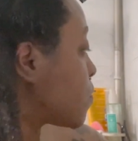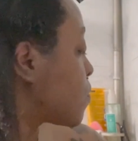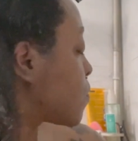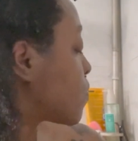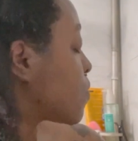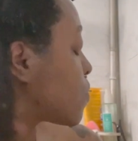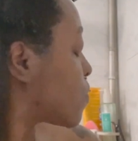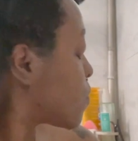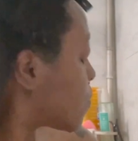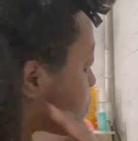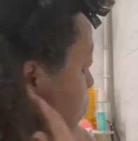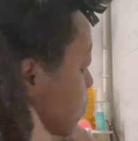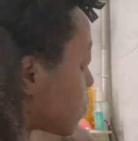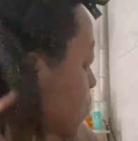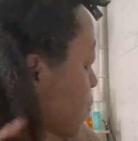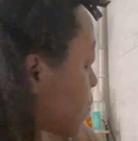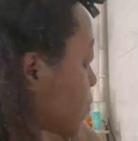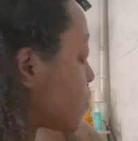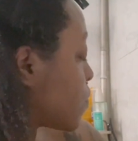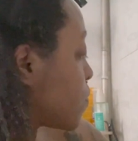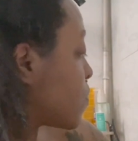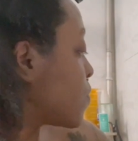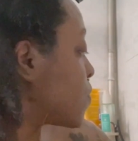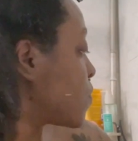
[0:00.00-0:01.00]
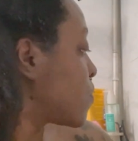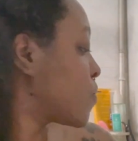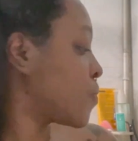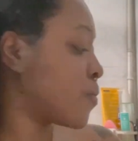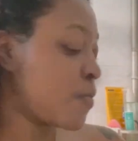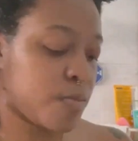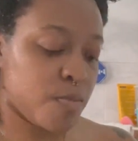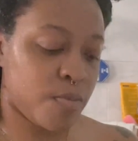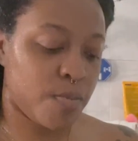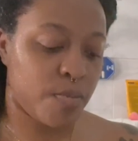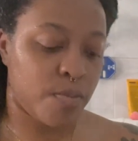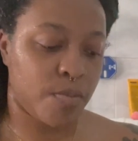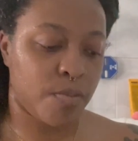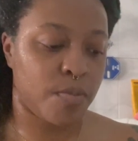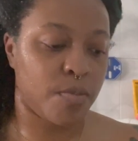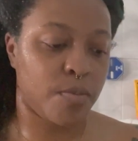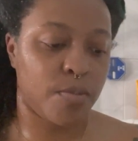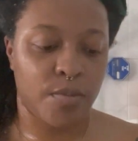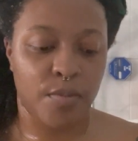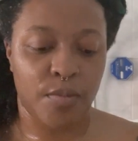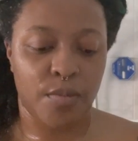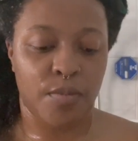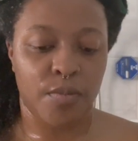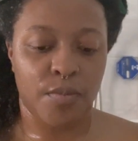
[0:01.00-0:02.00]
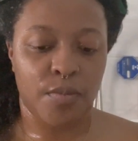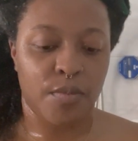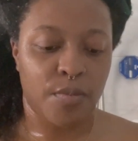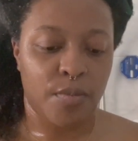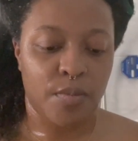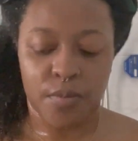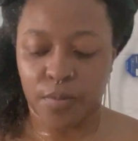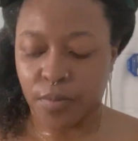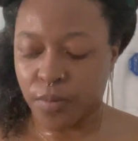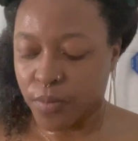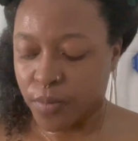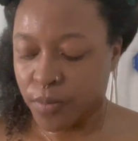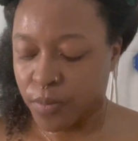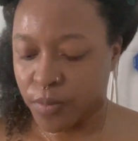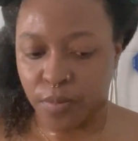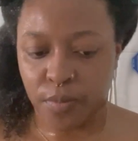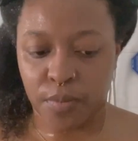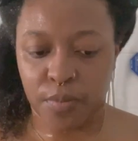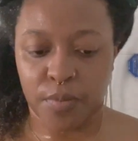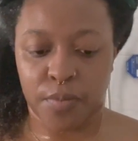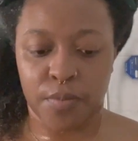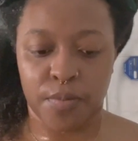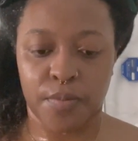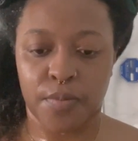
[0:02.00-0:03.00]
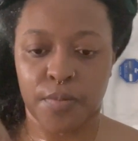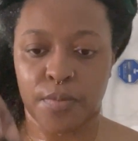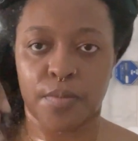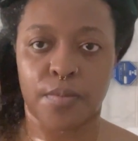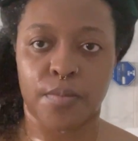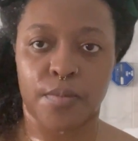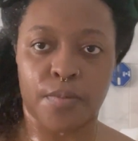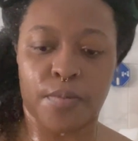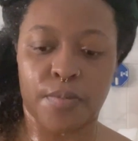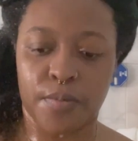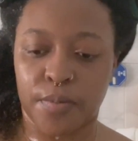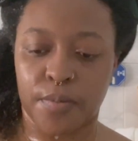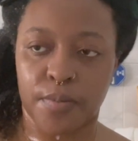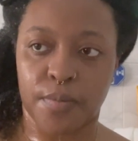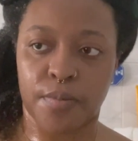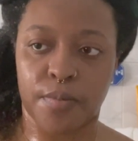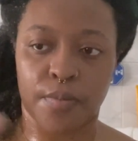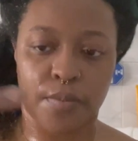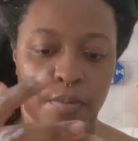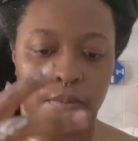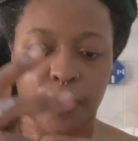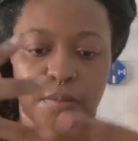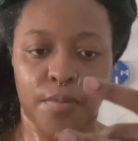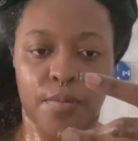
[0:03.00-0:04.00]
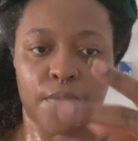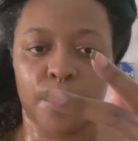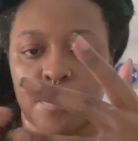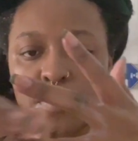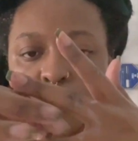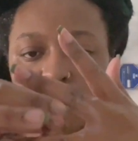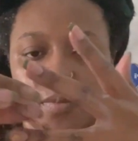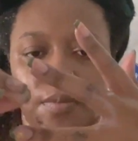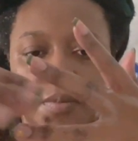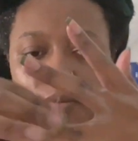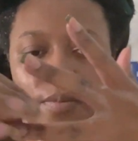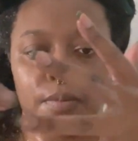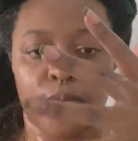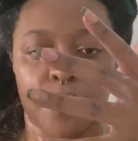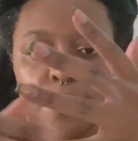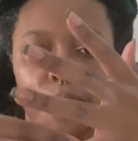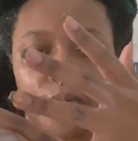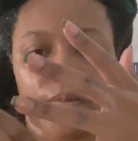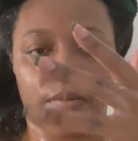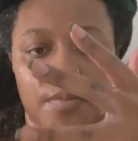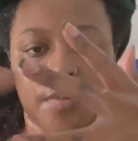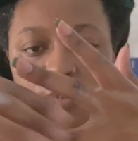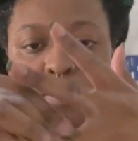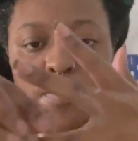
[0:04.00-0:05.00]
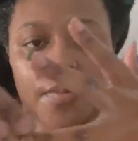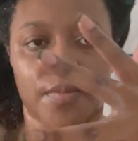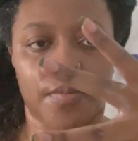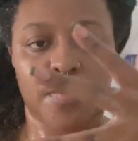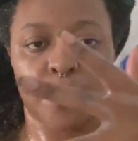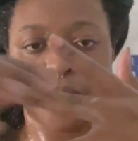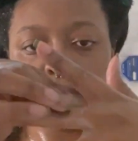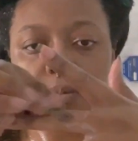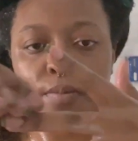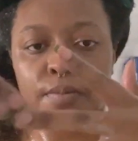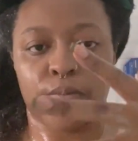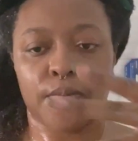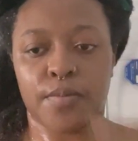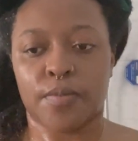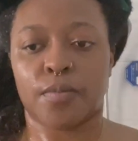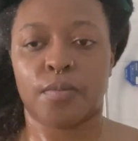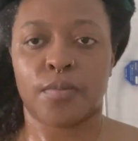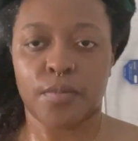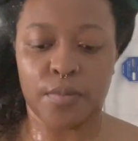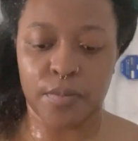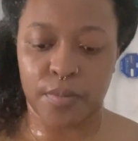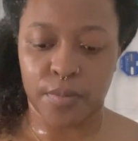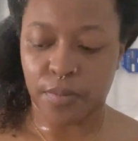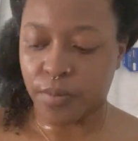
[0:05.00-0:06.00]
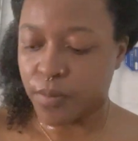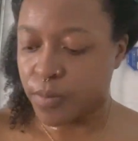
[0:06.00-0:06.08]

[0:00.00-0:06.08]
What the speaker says: you it had been a long time since I washed or detangled or combed through at all my hair.